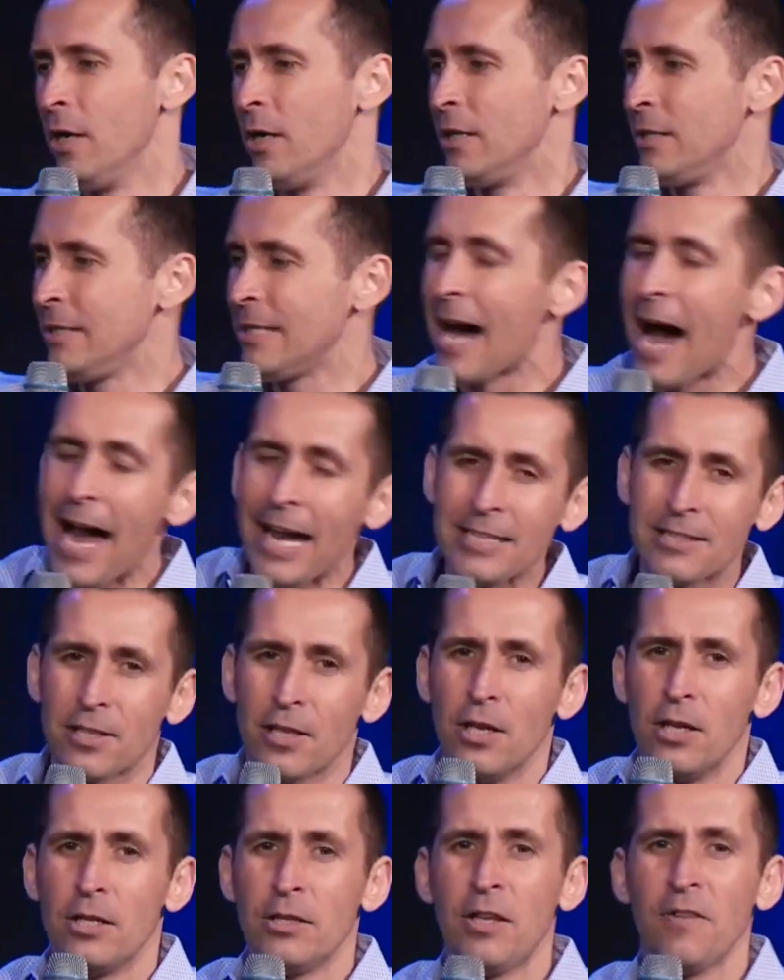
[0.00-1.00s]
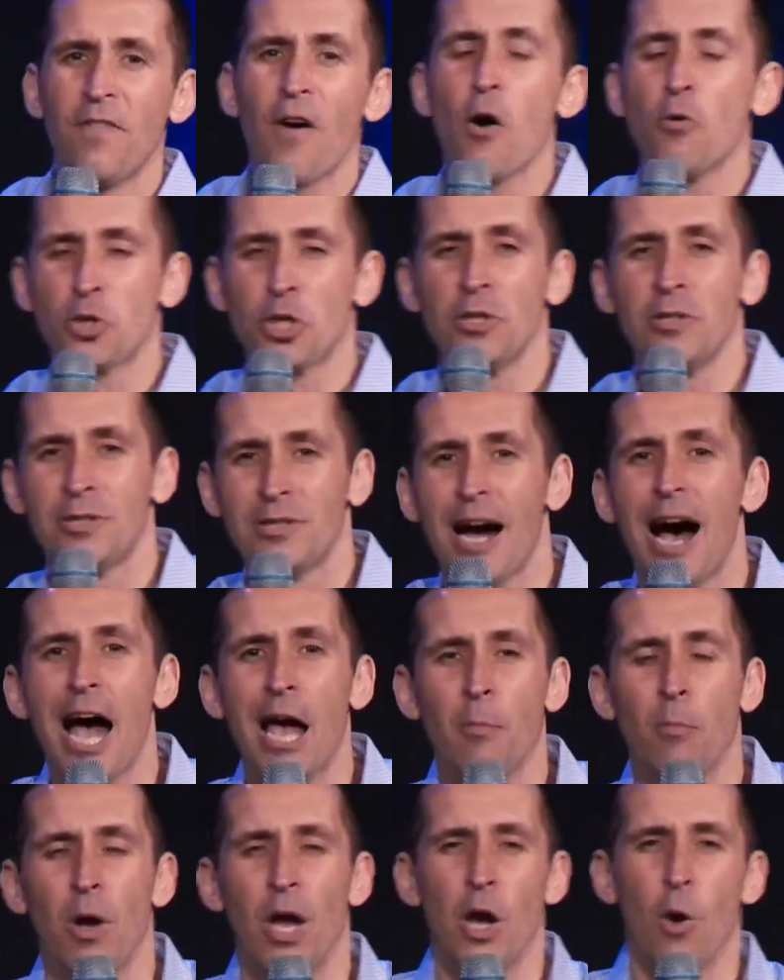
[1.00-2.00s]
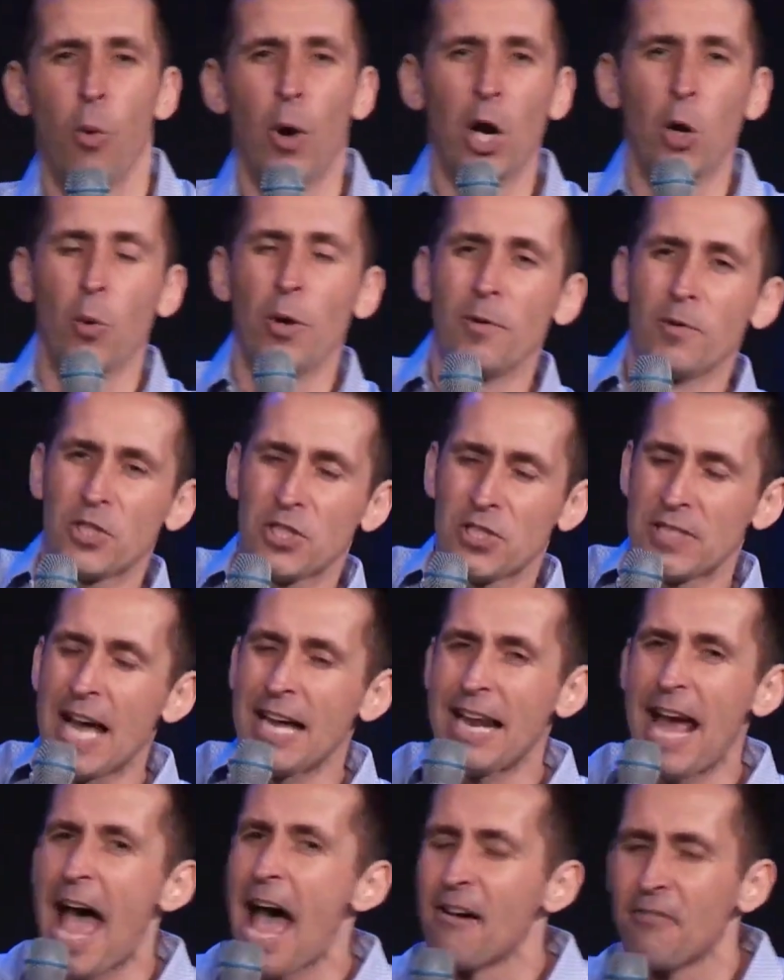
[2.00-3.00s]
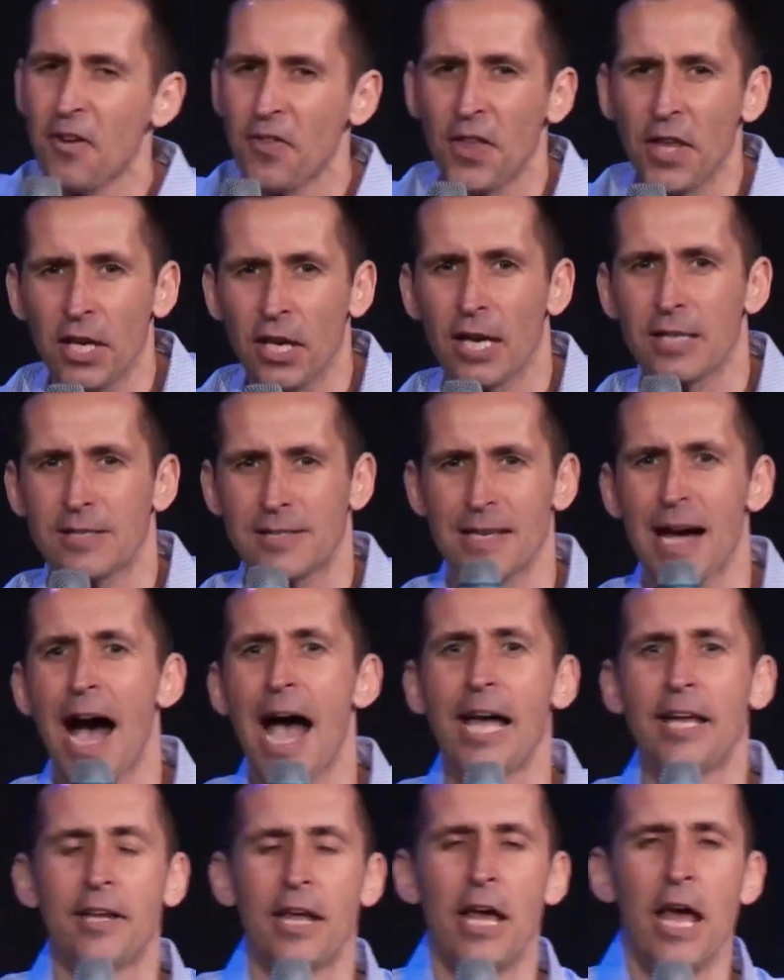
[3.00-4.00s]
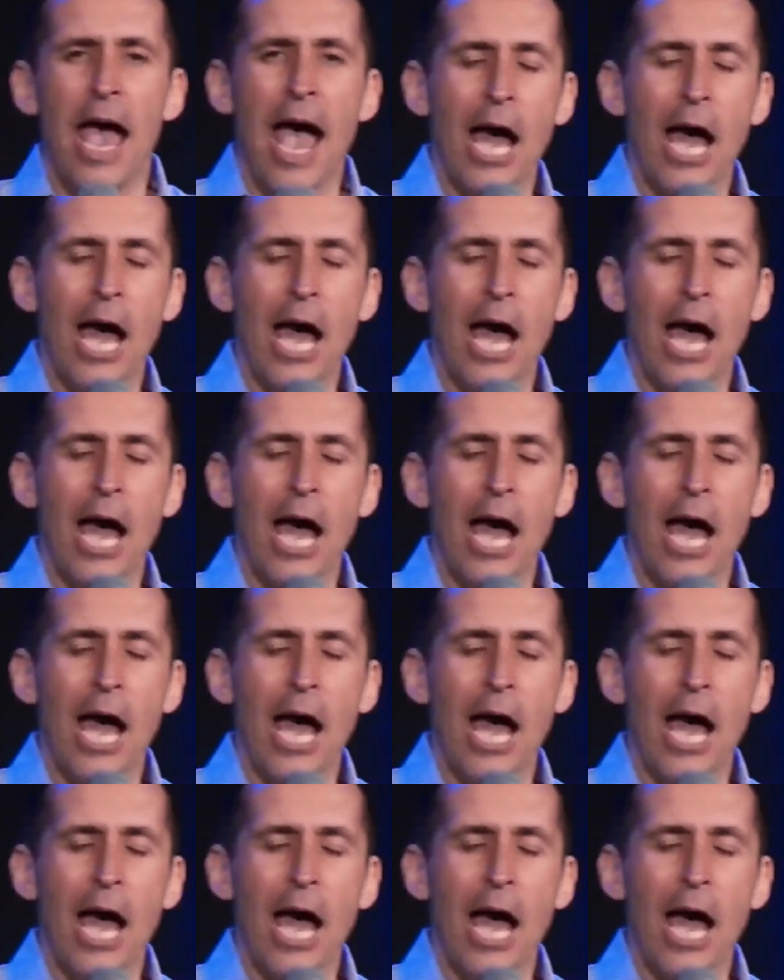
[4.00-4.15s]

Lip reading: night devotion time where we set everything aside